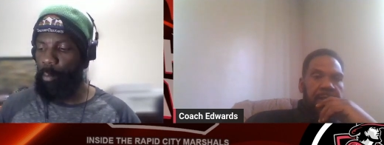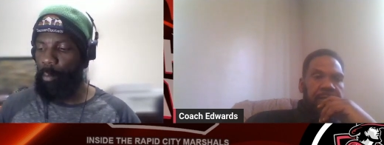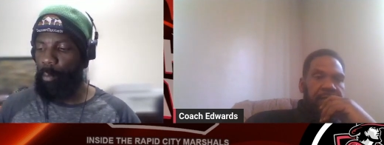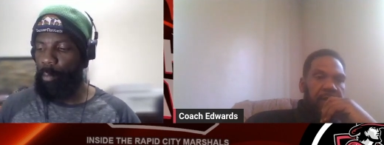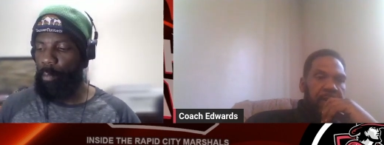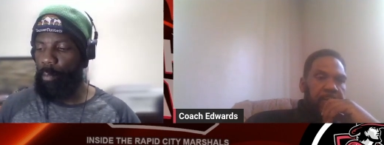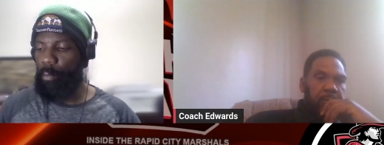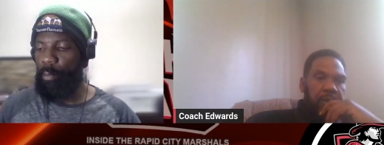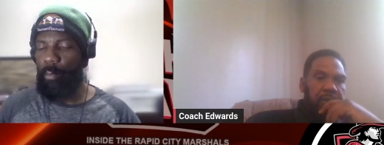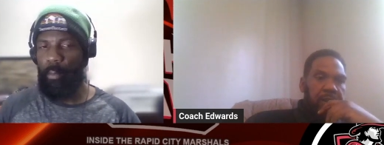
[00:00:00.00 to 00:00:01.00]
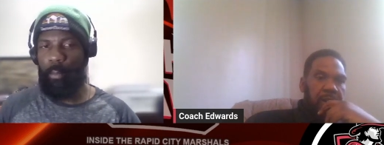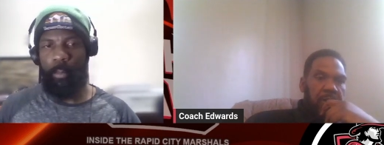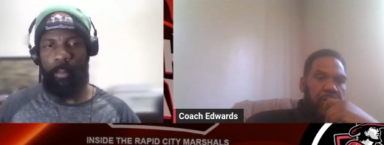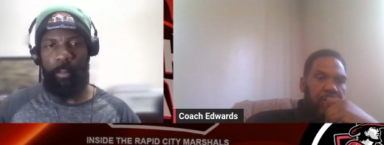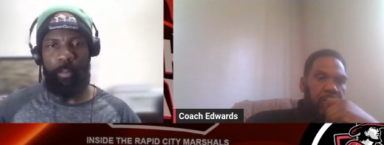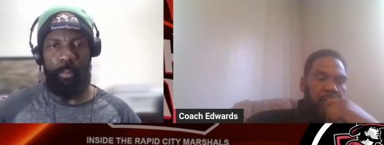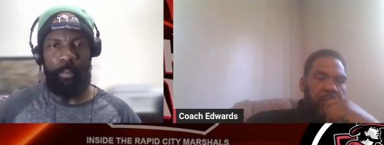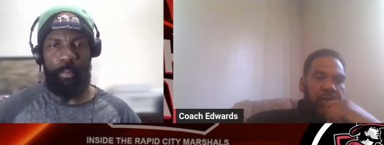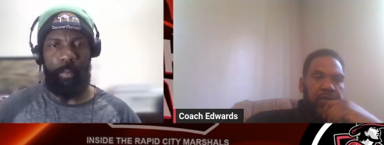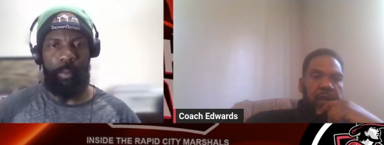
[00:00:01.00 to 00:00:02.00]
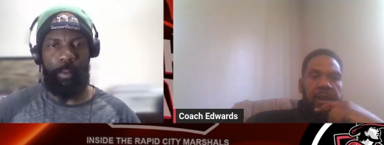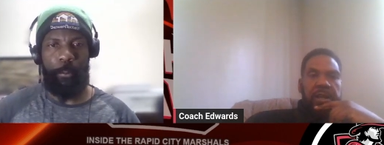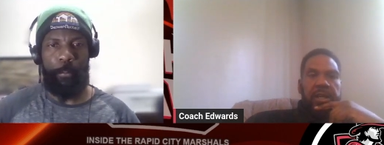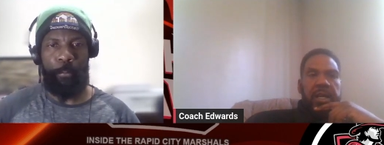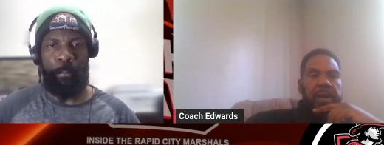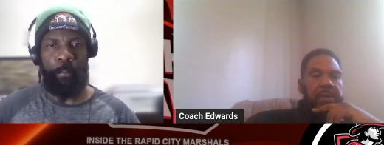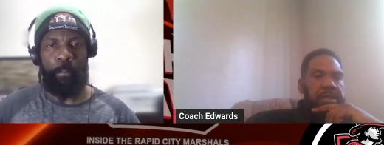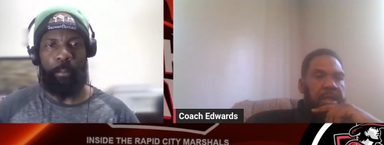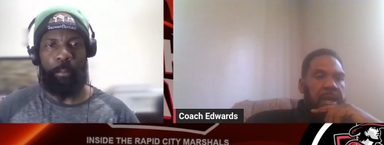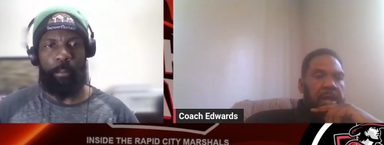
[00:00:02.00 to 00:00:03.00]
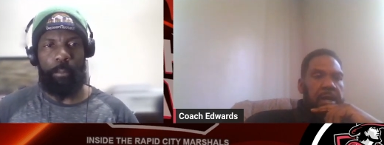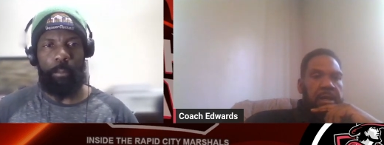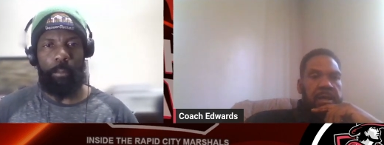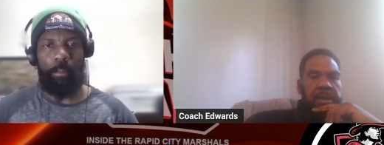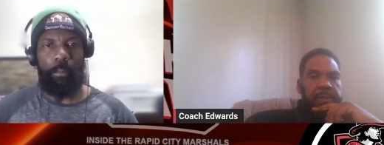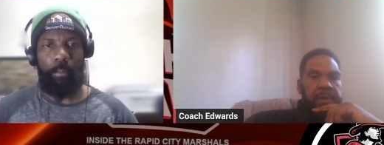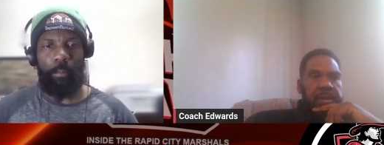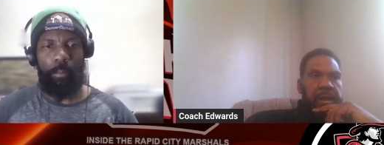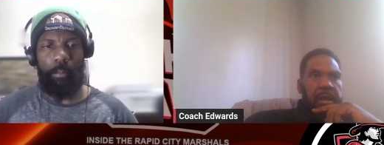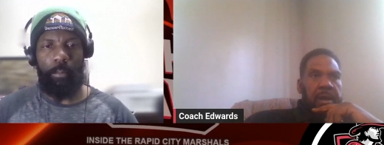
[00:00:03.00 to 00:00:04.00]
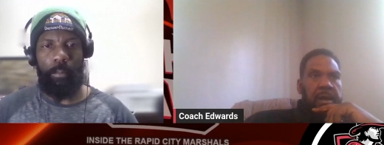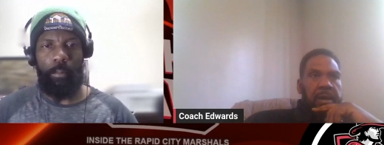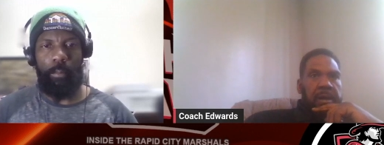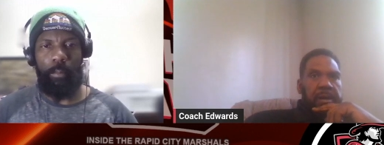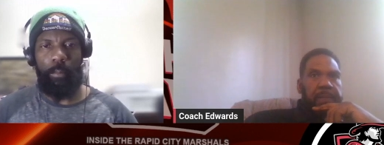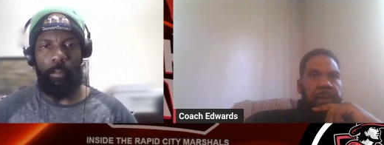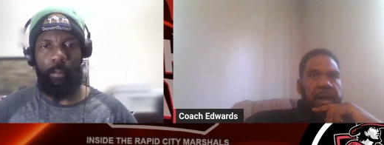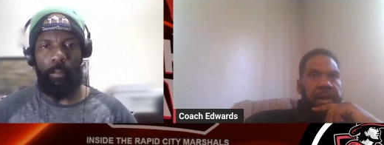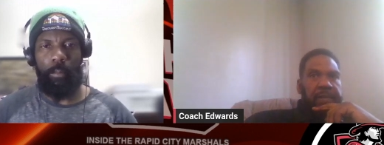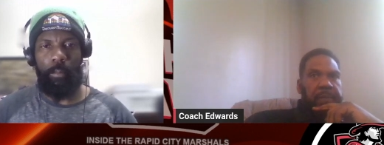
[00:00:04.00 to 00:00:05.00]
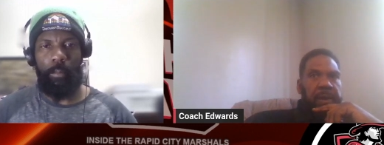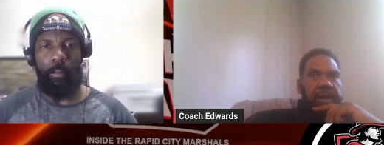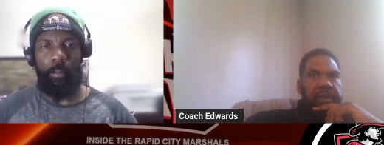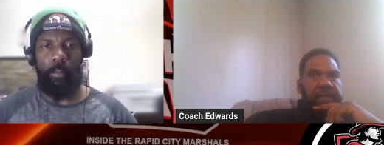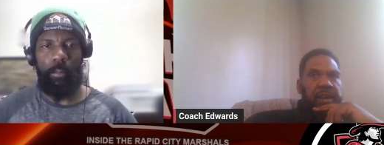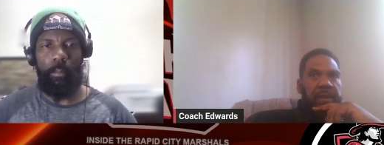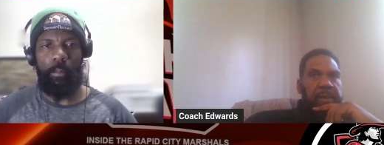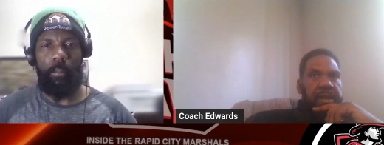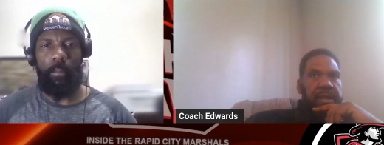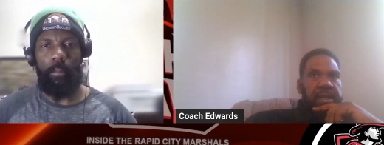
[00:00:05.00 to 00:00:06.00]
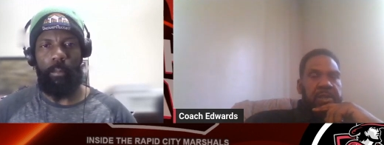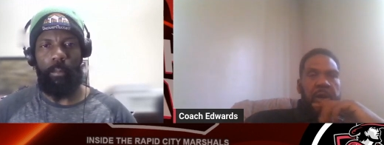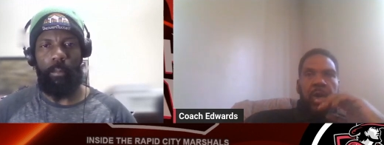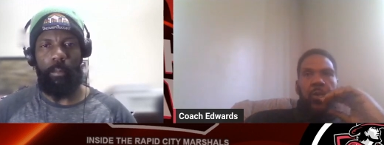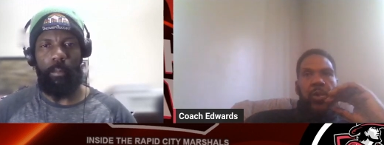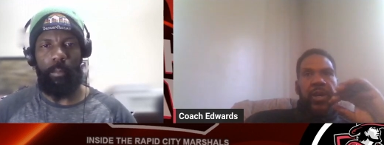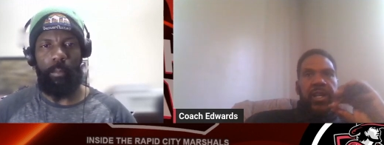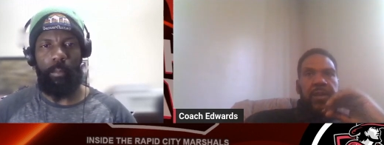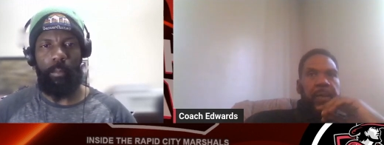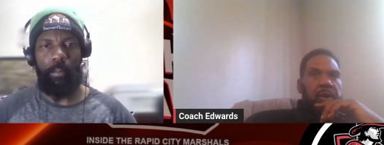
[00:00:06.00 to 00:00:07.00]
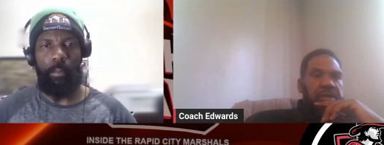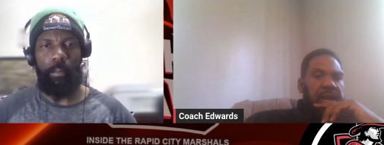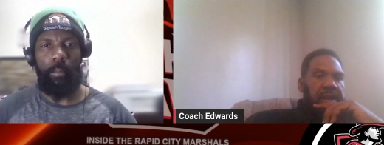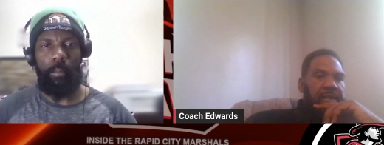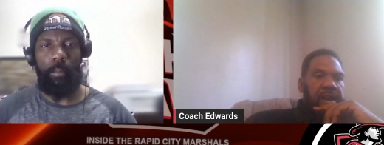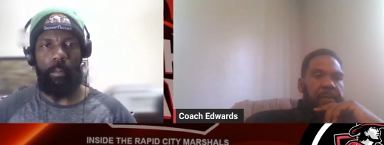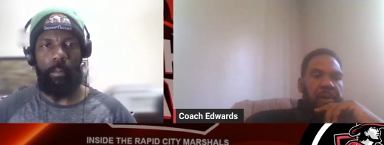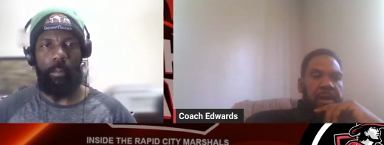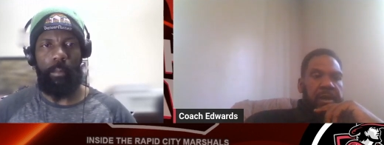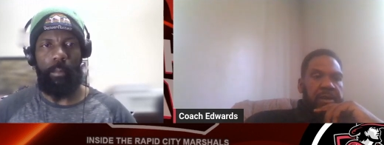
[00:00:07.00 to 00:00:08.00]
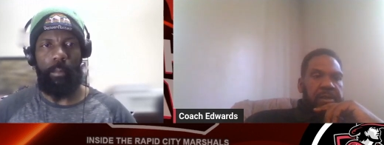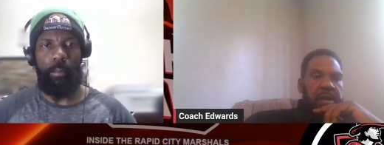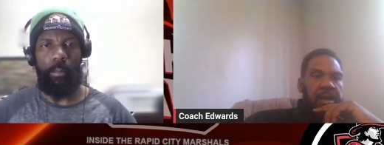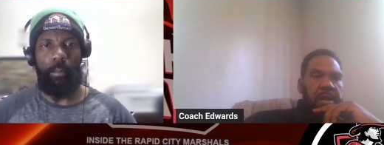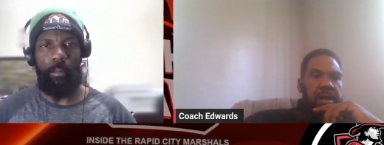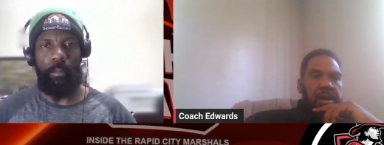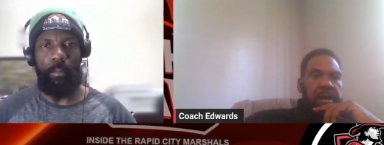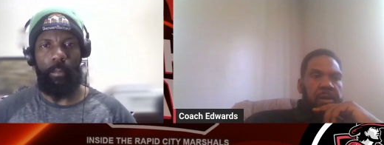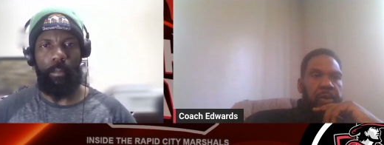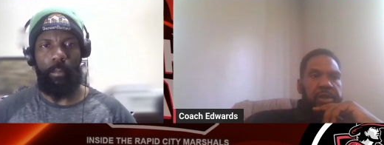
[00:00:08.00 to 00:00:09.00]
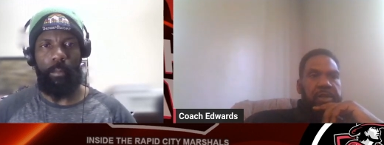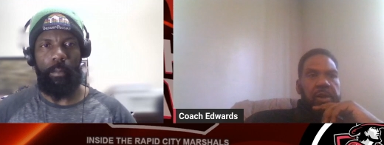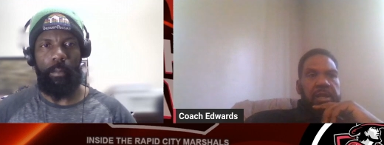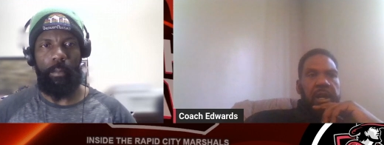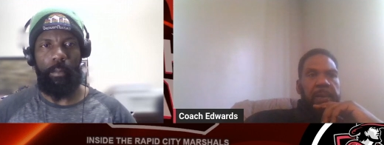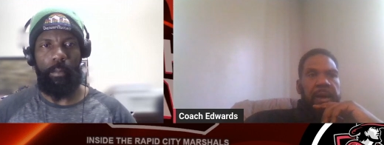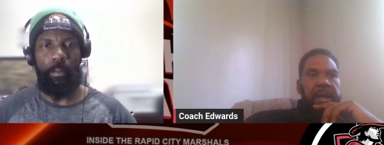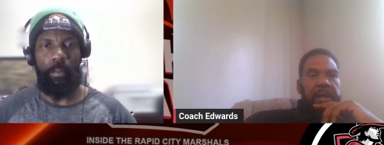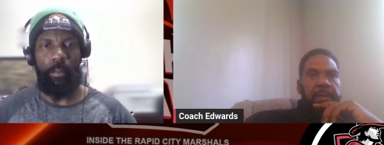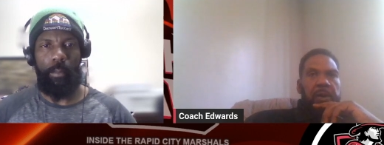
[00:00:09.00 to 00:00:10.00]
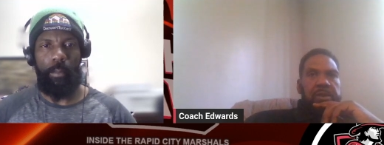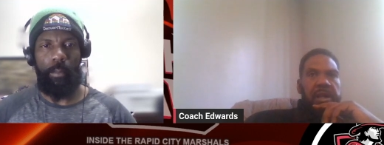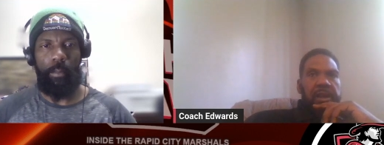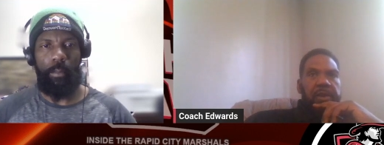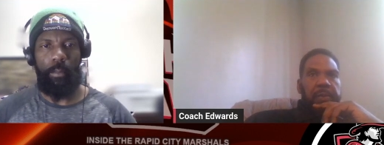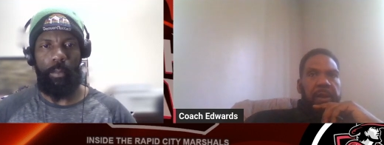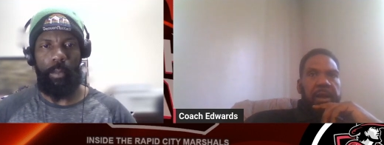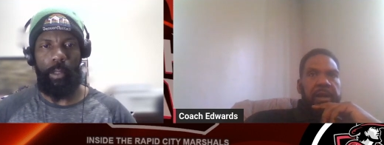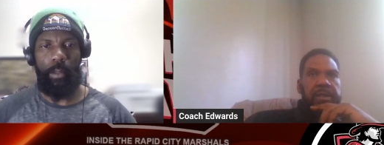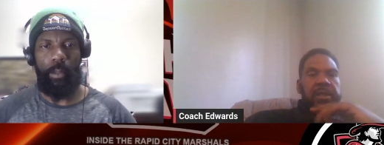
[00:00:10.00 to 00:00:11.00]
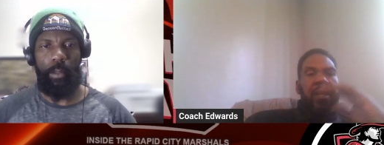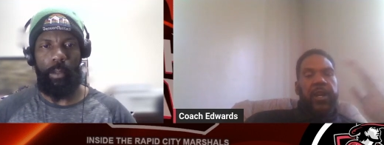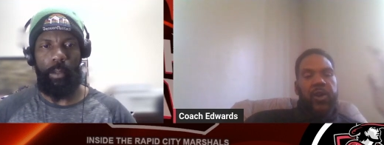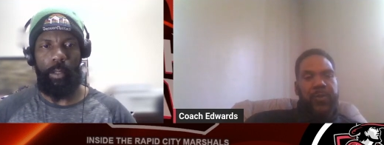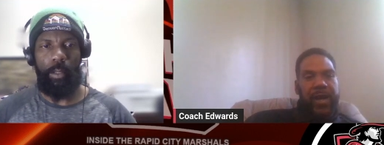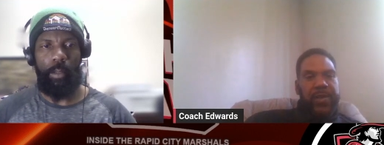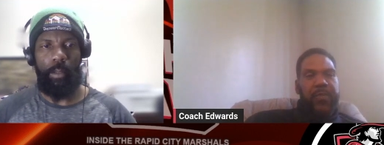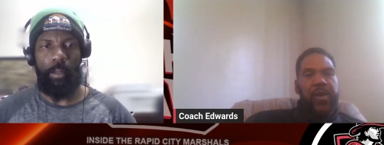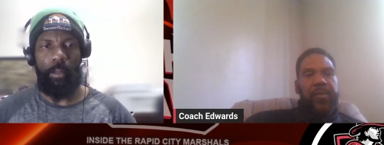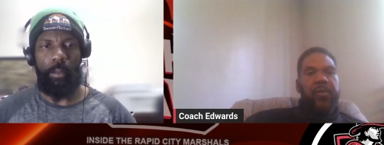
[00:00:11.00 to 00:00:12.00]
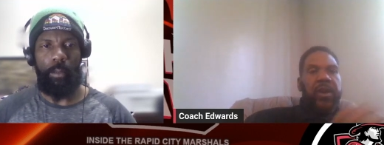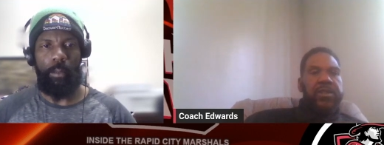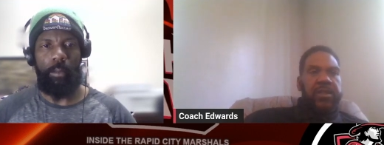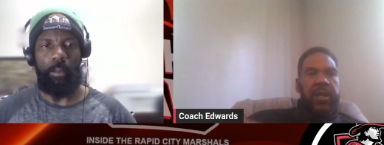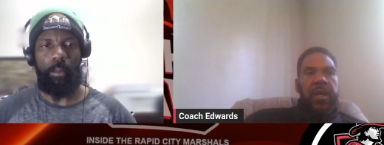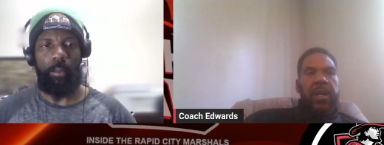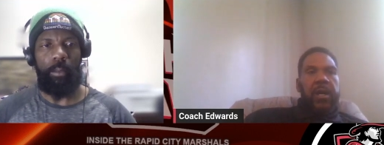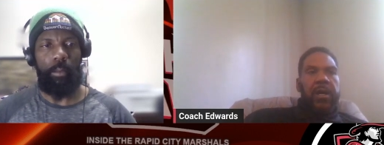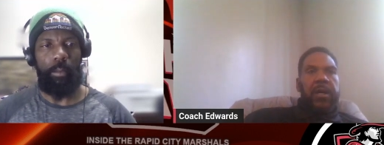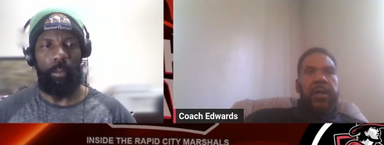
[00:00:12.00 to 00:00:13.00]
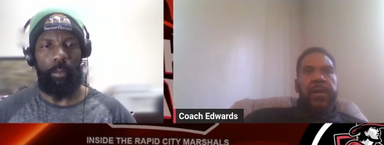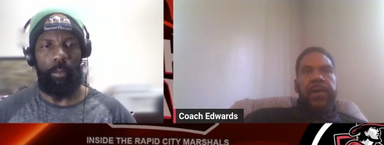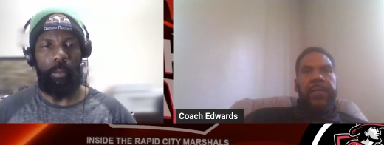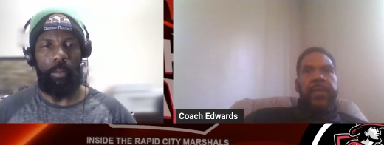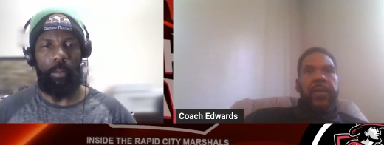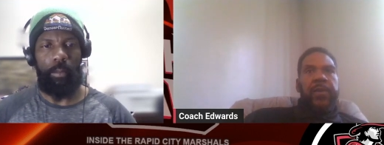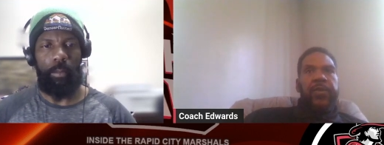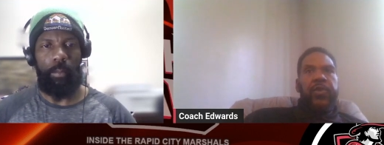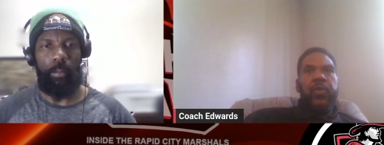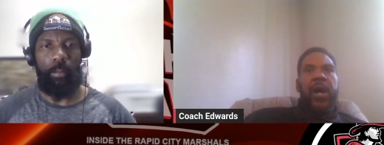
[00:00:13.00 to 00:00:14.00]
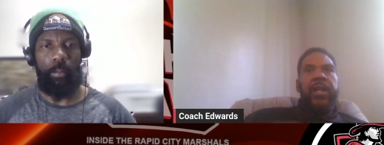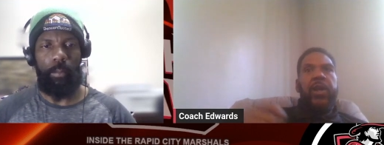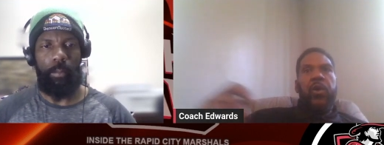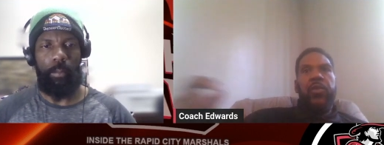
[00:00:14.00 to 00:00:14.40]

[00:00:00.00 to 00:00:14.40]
Speaker 1: as far as what are your goals and what are you trying to accomplish. Uh, but uh, player player development is we'll get the most out of our players uh, when you start talking about getting the most out of your players, it goes back to preparation. Uh, do I know